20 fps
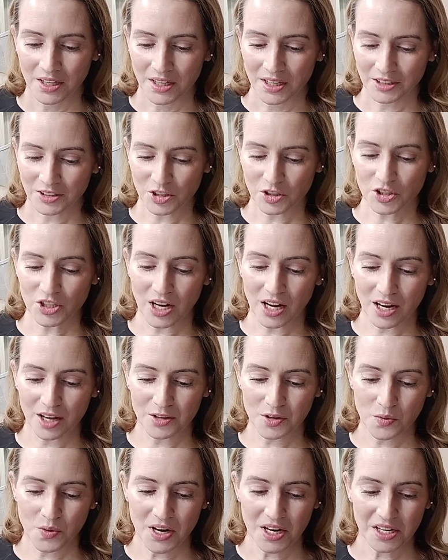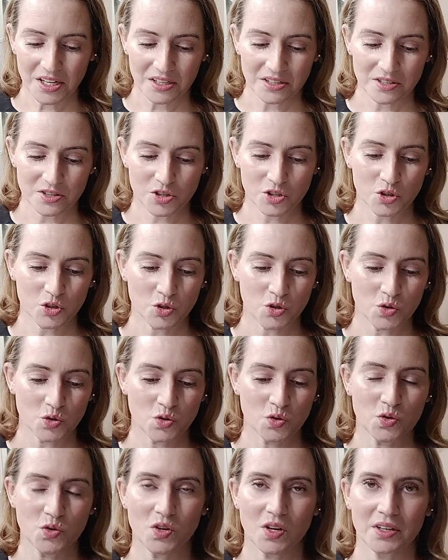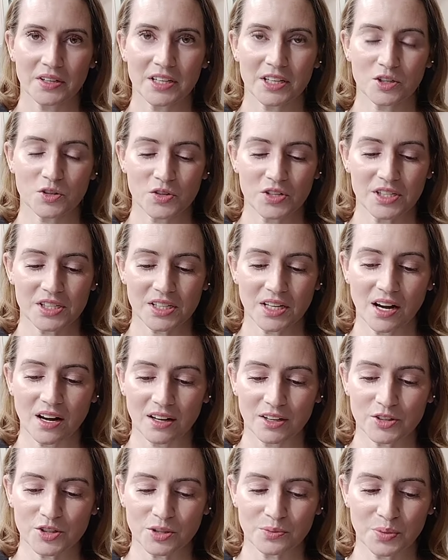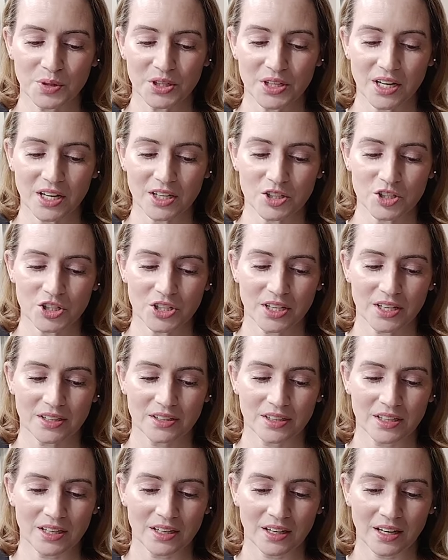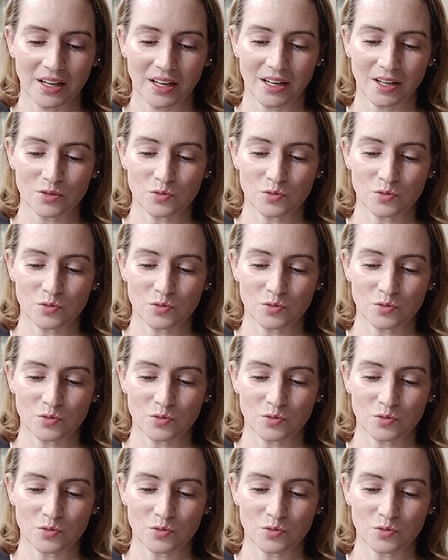There's other ways to increase collagen production, uh,